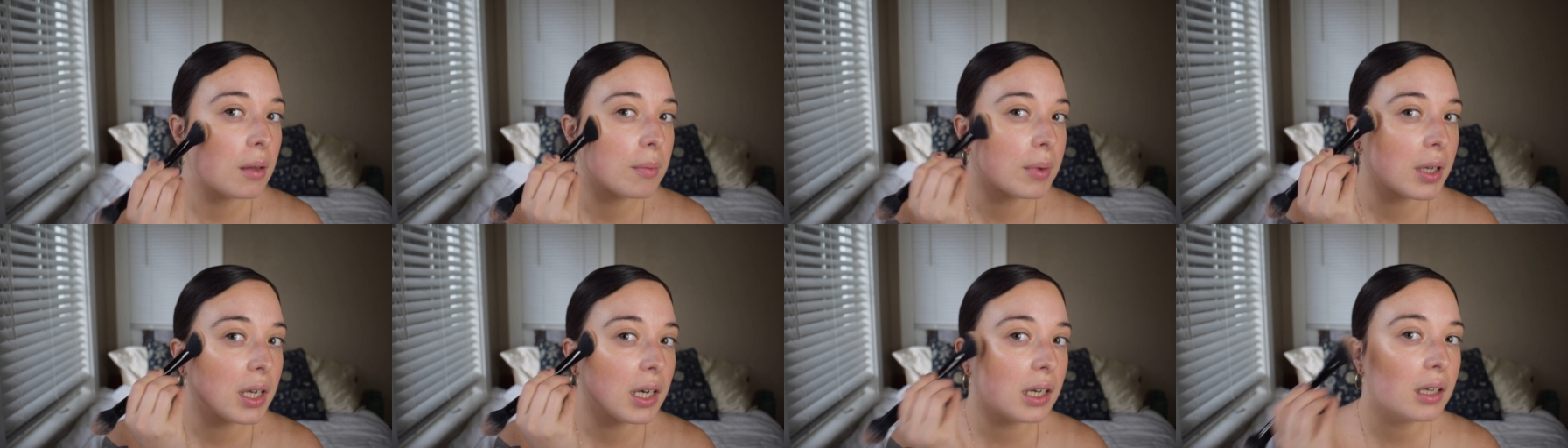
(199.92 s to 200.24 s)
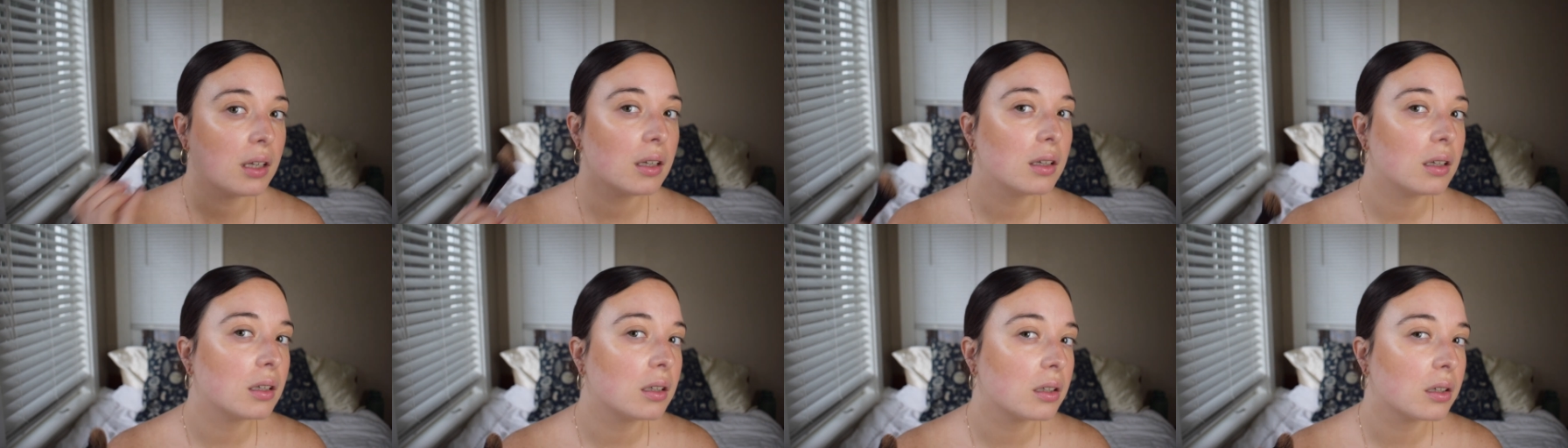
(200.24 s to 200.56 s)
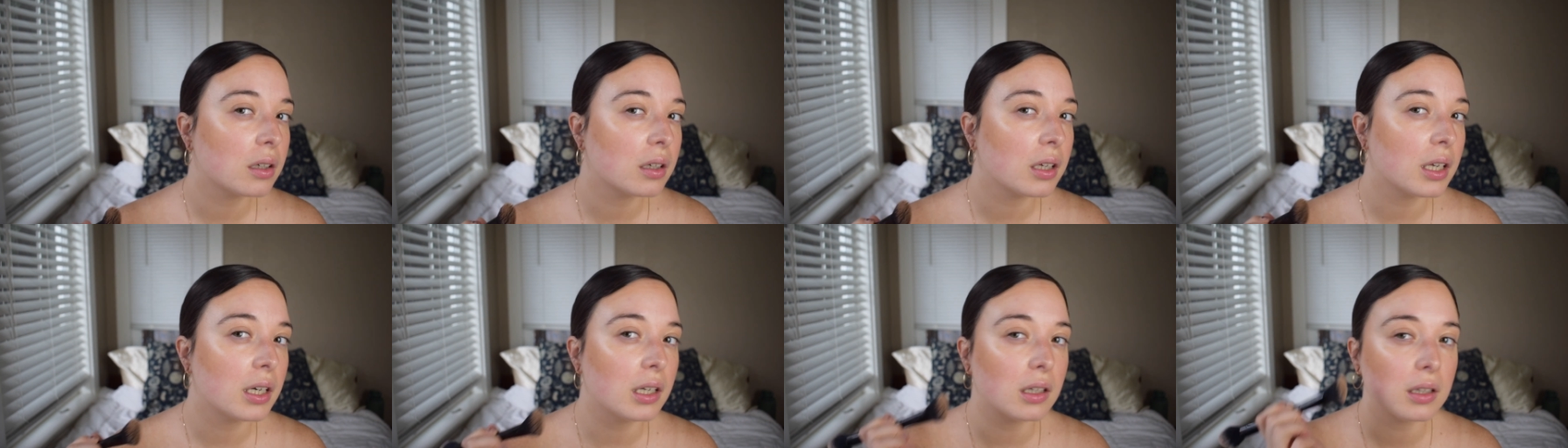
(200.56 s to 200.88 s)
Kind of
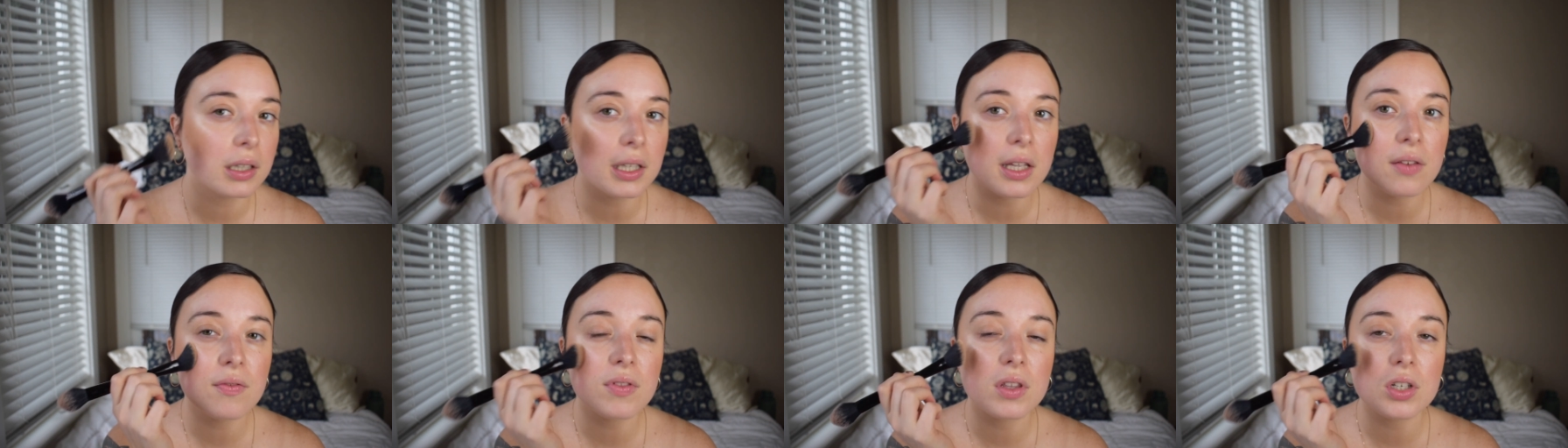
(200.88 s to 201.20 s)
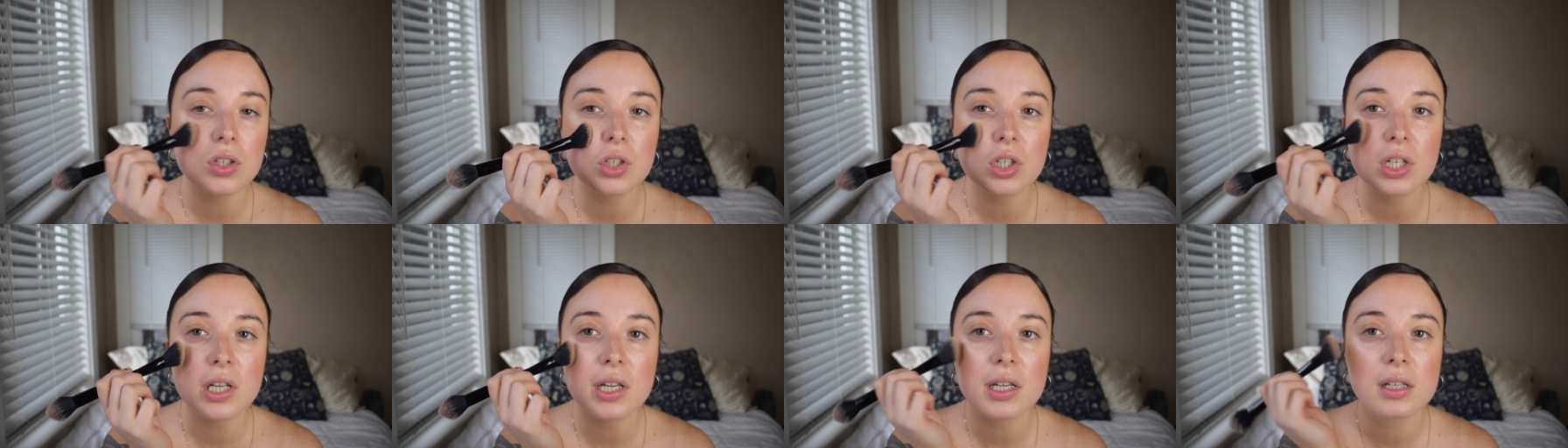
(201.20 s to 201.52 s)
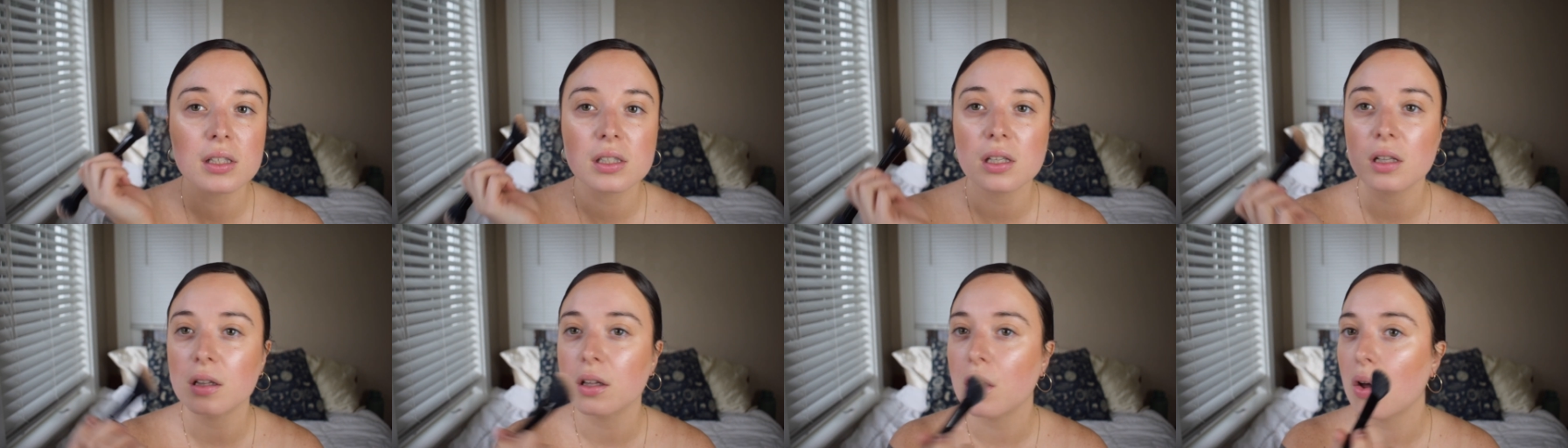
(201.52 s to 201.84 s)
gonna leave the
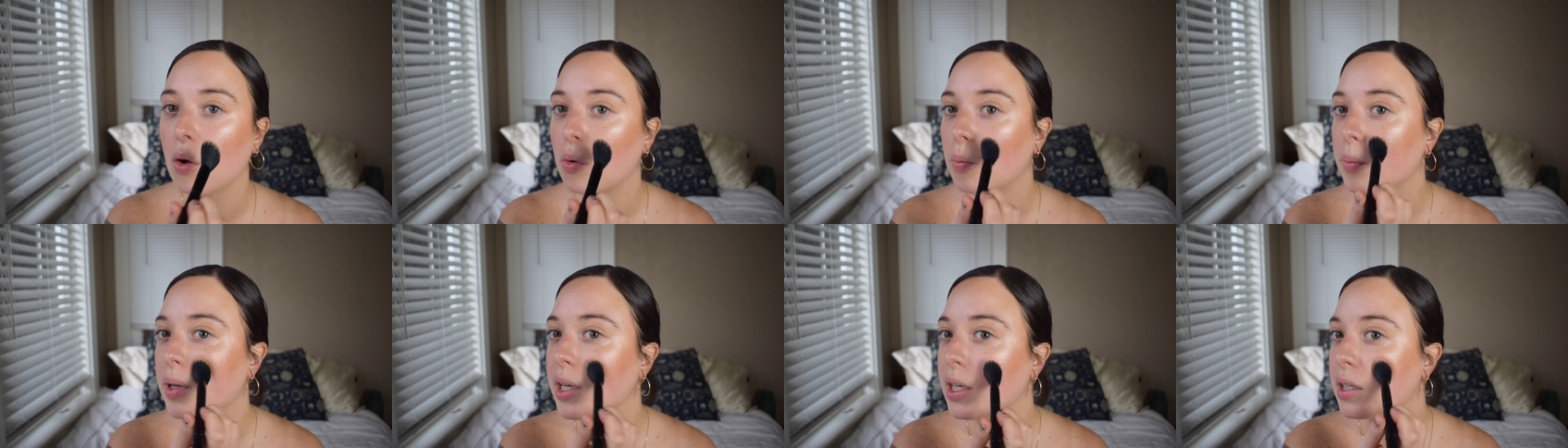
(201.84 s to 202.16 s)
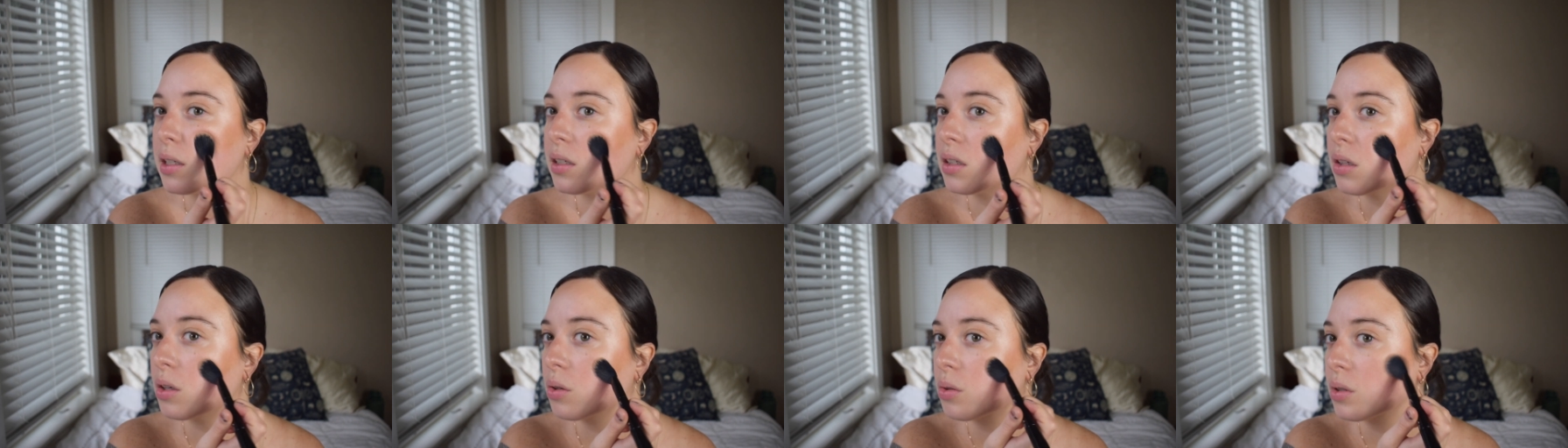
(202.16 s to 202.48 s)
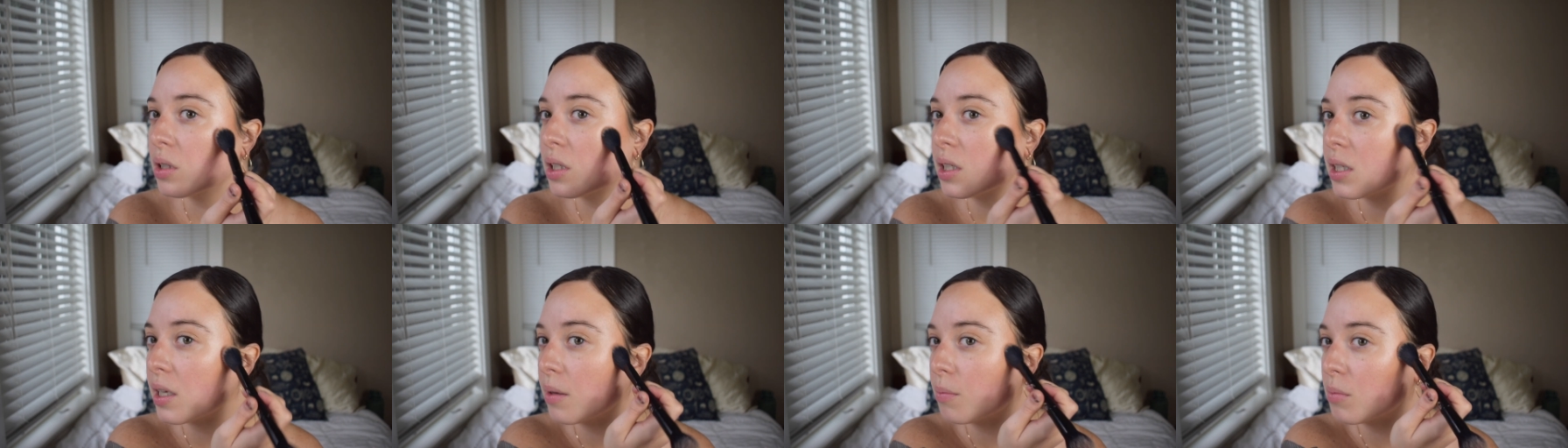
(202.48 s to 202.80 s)
cheeks alone because
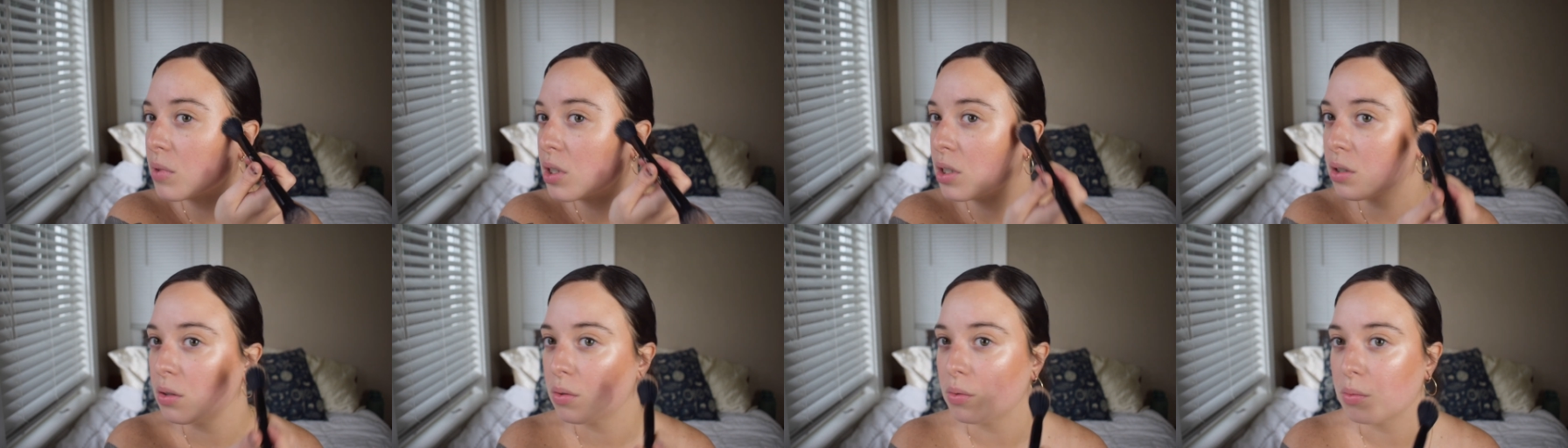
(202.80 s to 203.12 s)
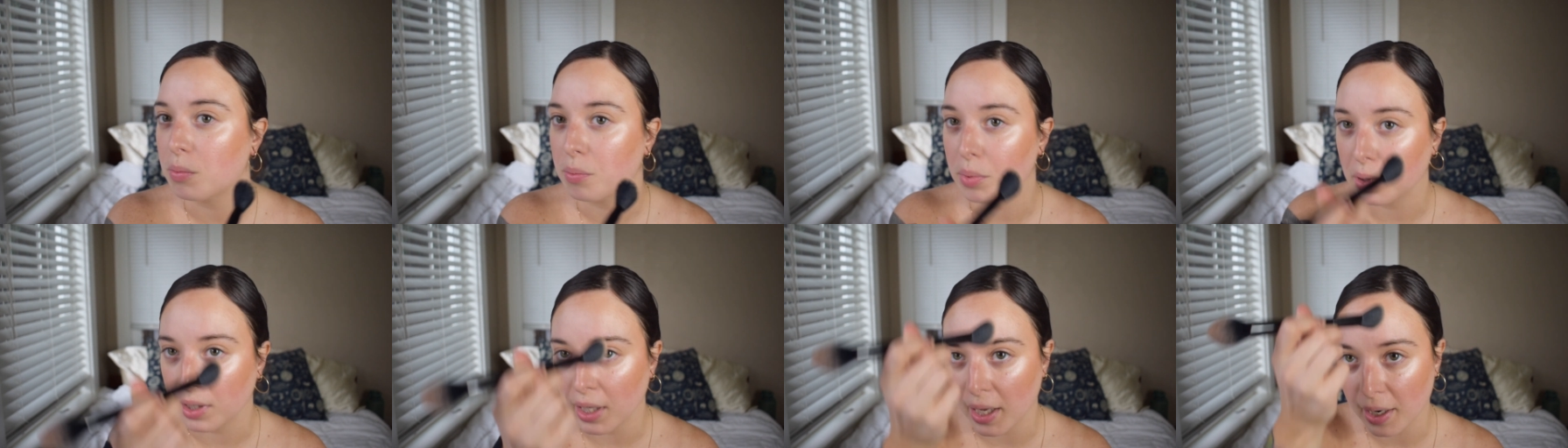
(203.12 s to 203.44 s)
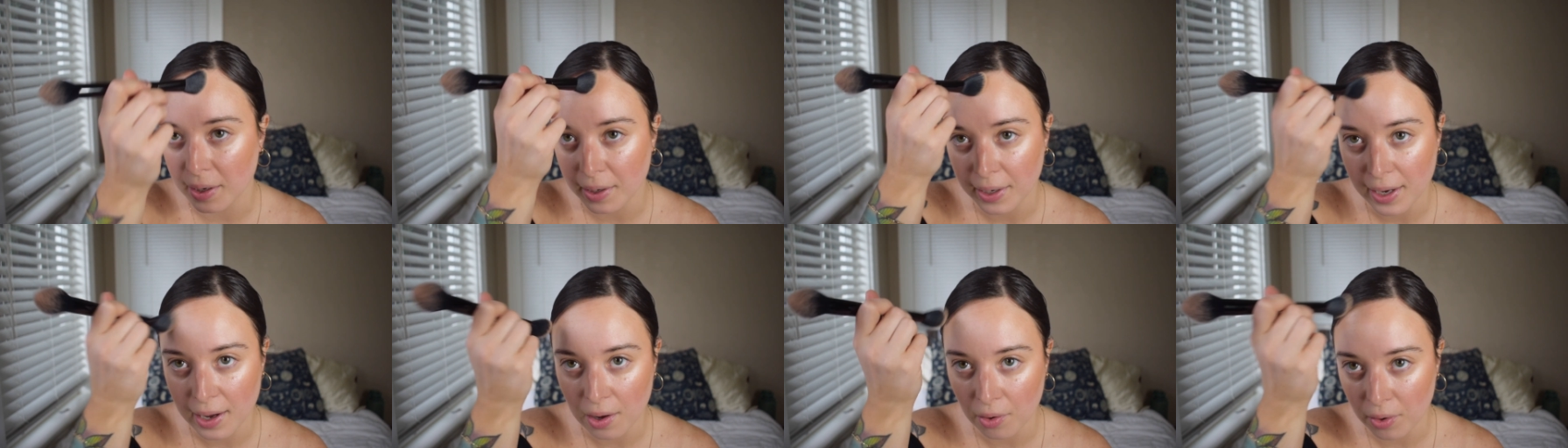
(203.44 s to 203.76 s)
those seem to
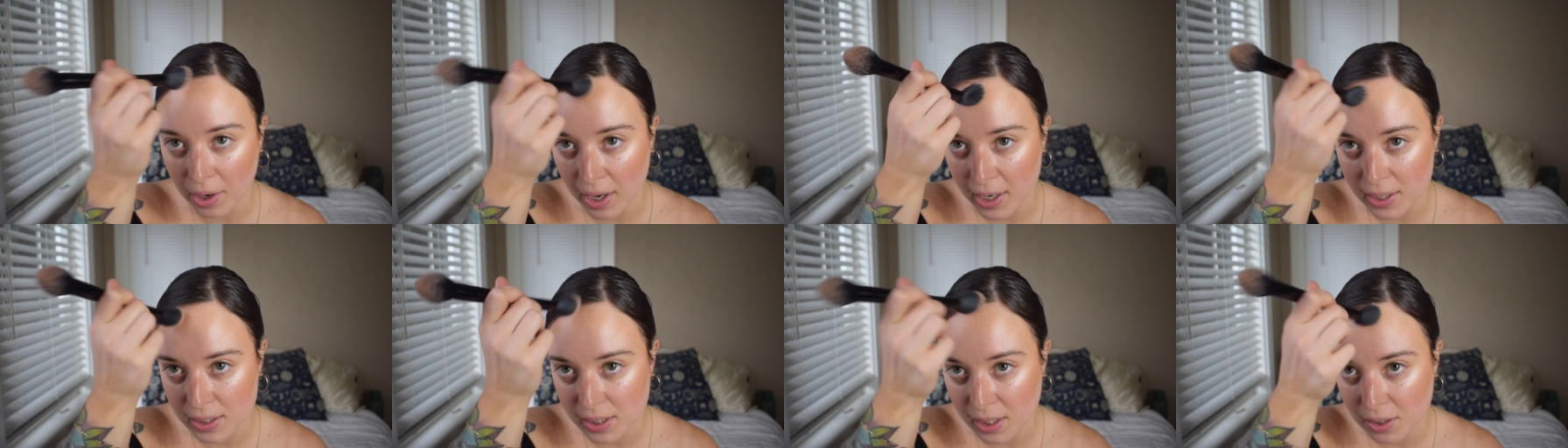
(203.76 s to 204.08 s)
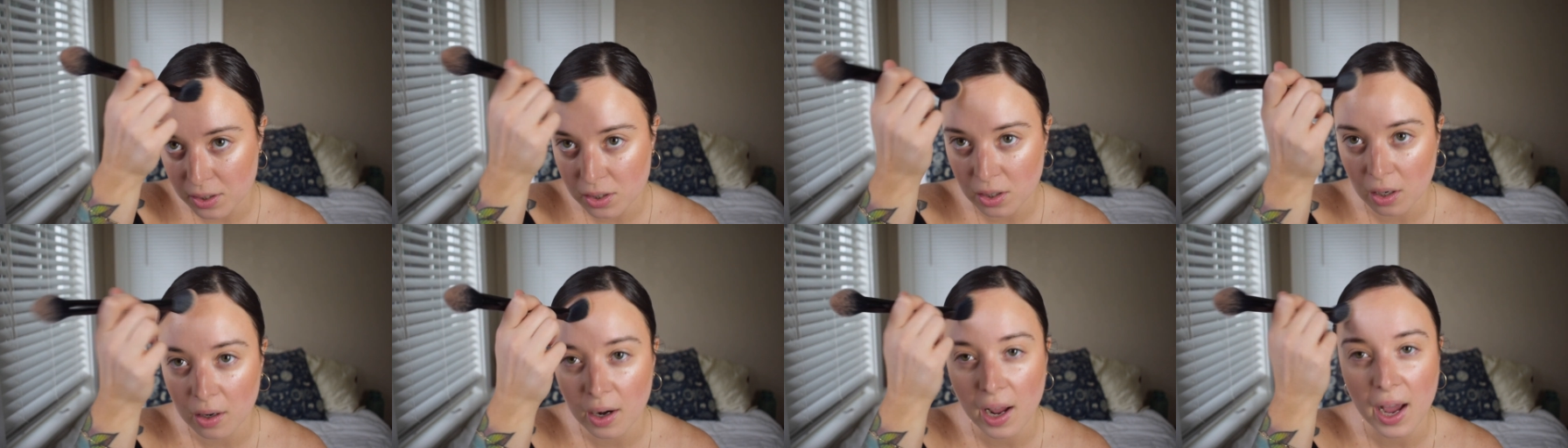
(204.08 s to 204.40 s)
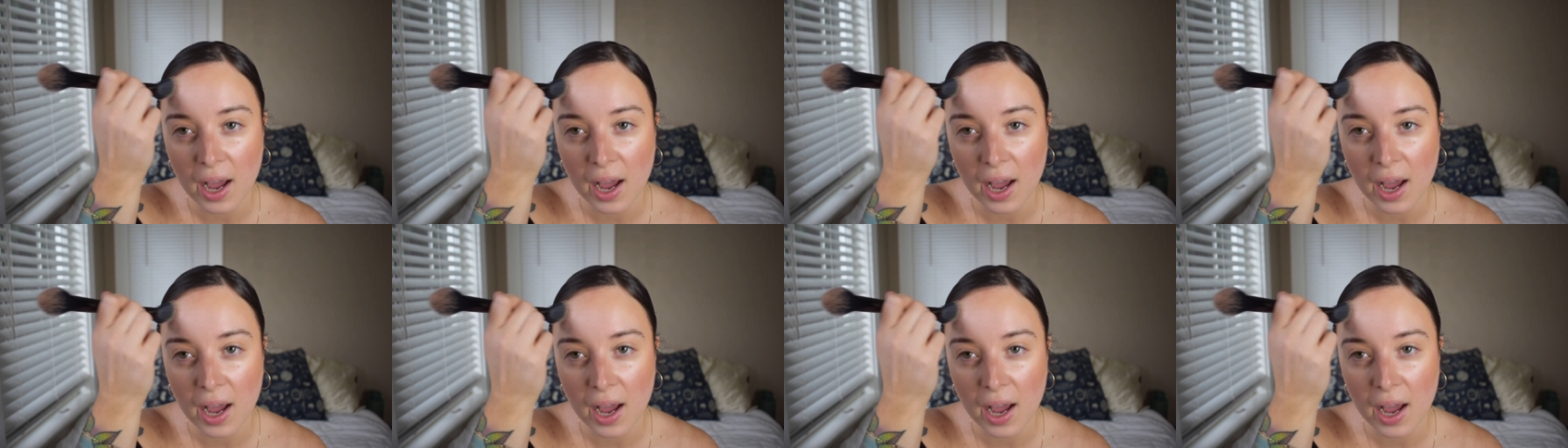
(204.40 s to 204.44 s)
blend out as I start